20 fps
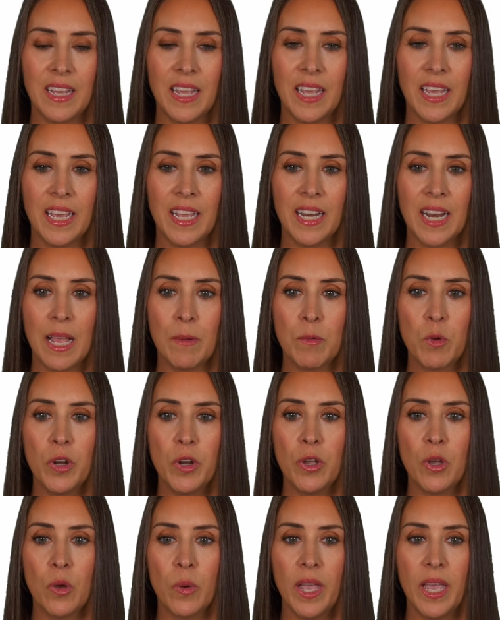and I'm going
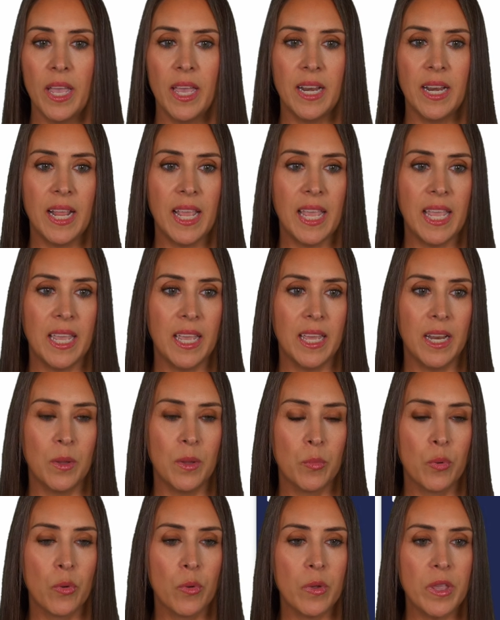to go ahead and
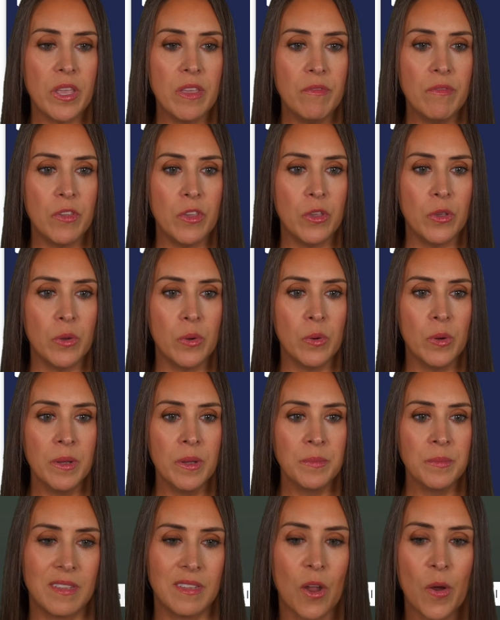preview.
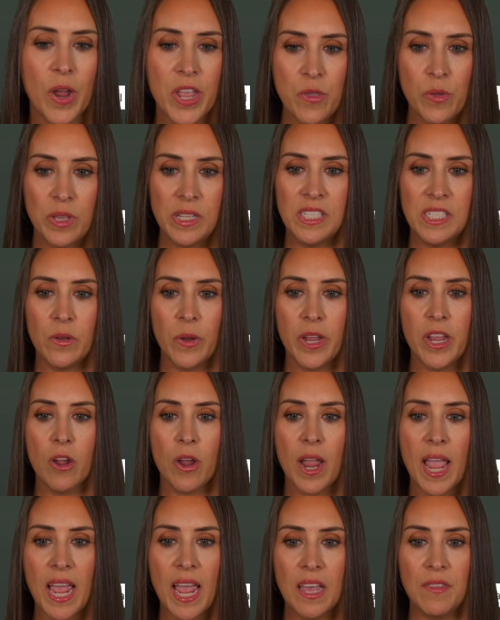All right, you can see right
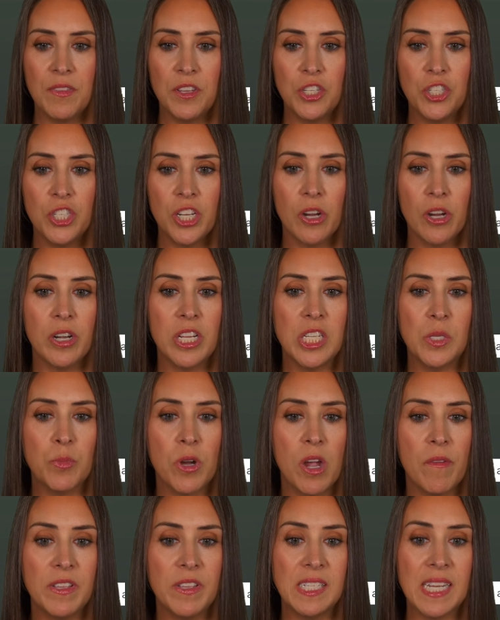here, add the Charities
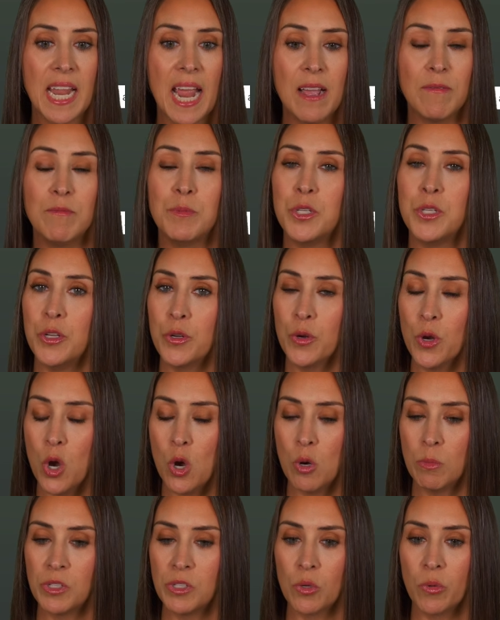Profits app to your
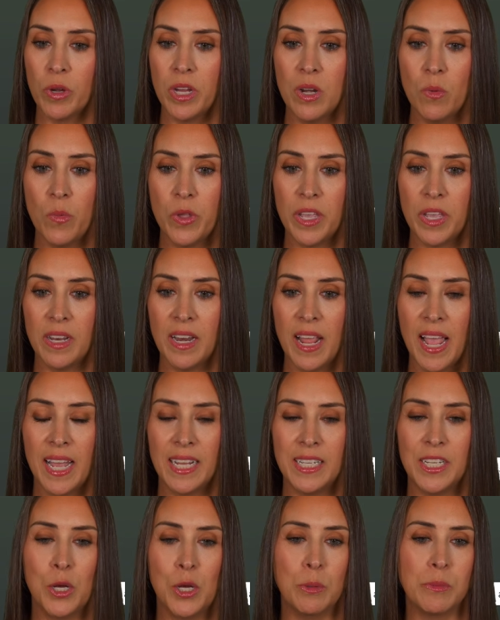home screen. We can
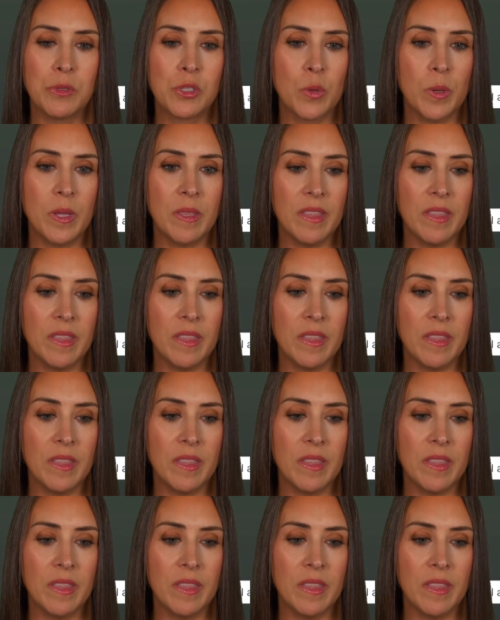add a home screen